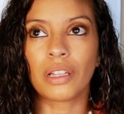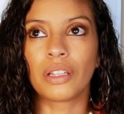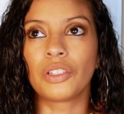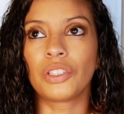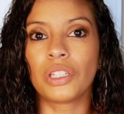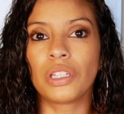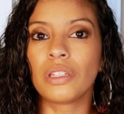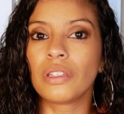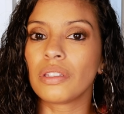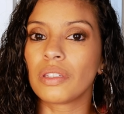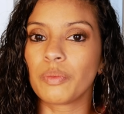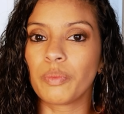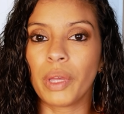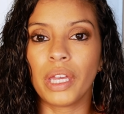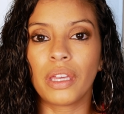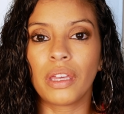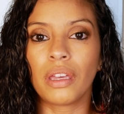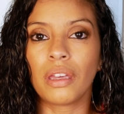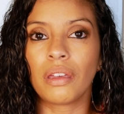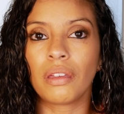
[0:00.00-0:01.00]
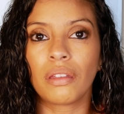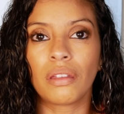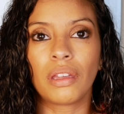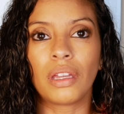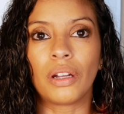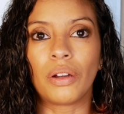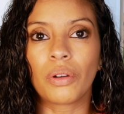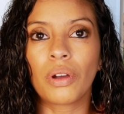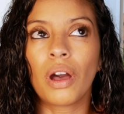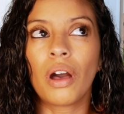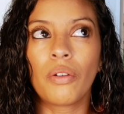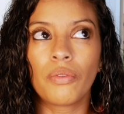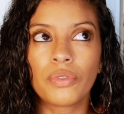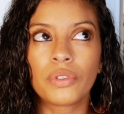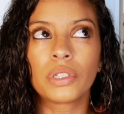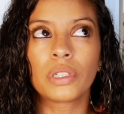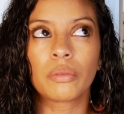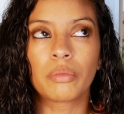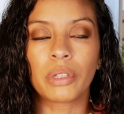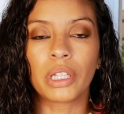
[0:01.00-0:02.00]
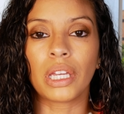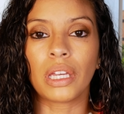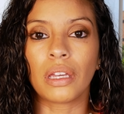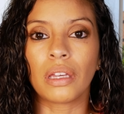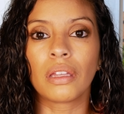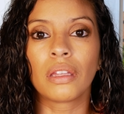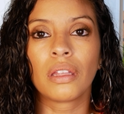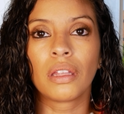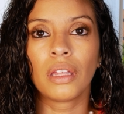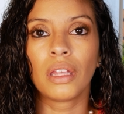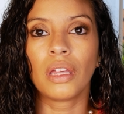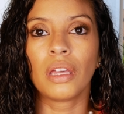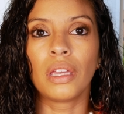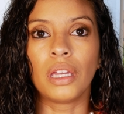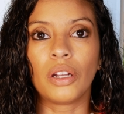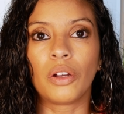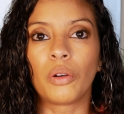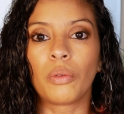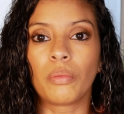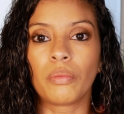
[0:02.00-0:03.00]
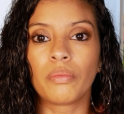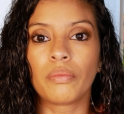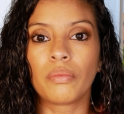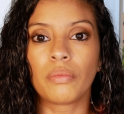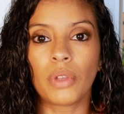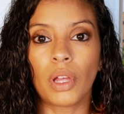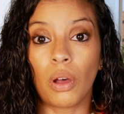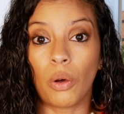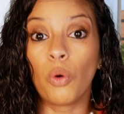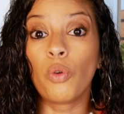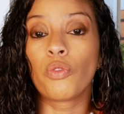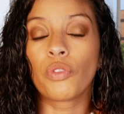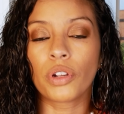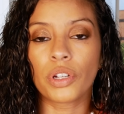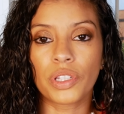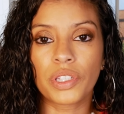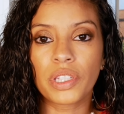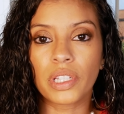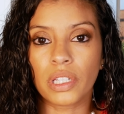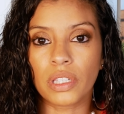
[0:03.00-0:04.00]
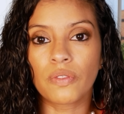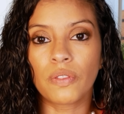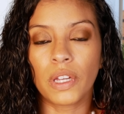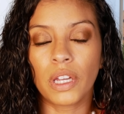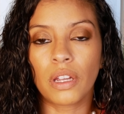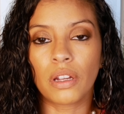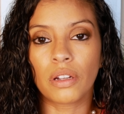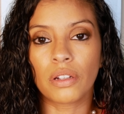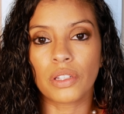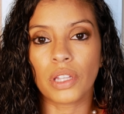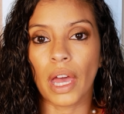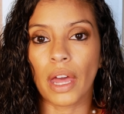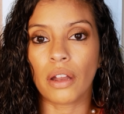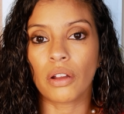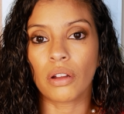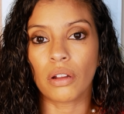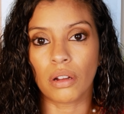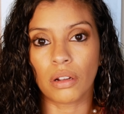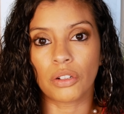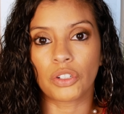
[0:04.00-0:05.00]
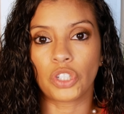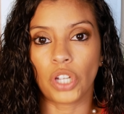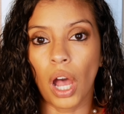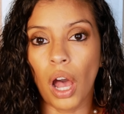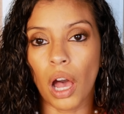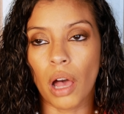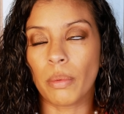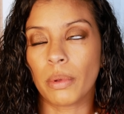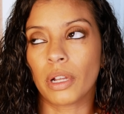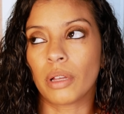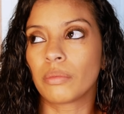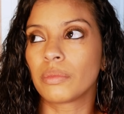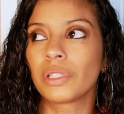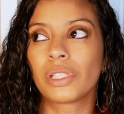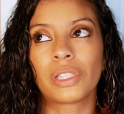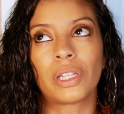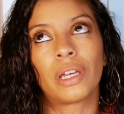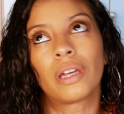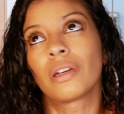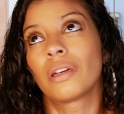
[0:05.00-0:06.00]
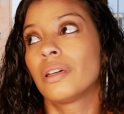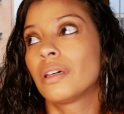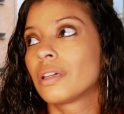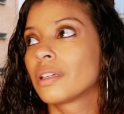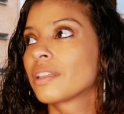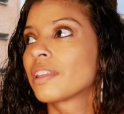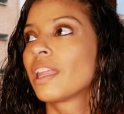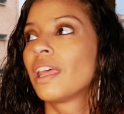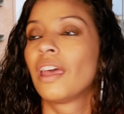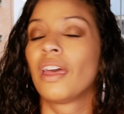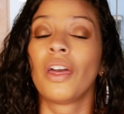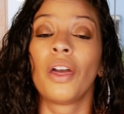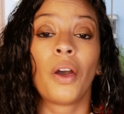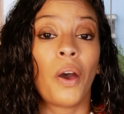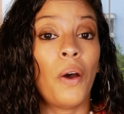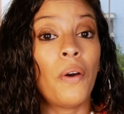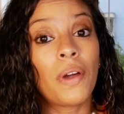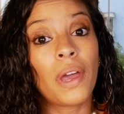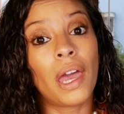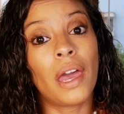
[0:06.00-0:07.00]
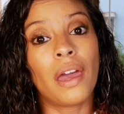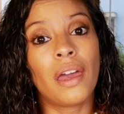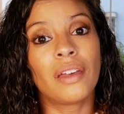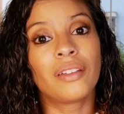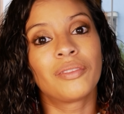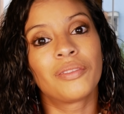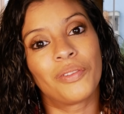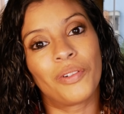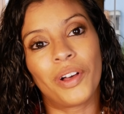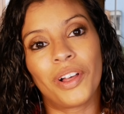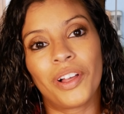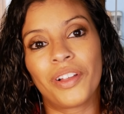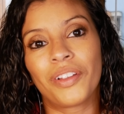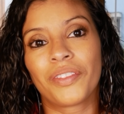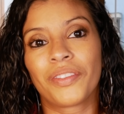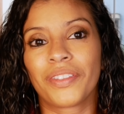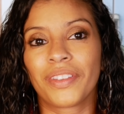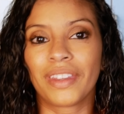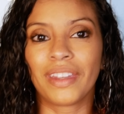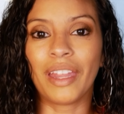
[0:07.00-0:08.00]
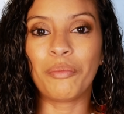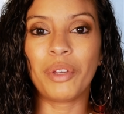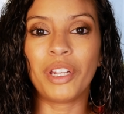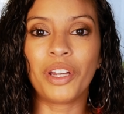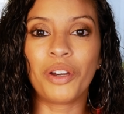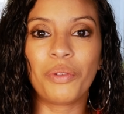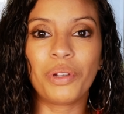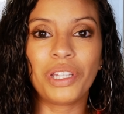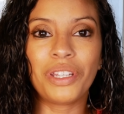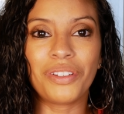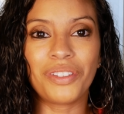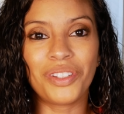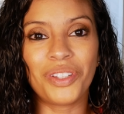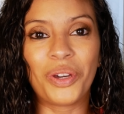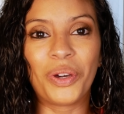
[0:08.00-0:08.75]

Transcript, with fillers: And she's making, you know, comfortably, you know, over six figures at her job. And I'm just like, uh, okay, well, let me know when you do.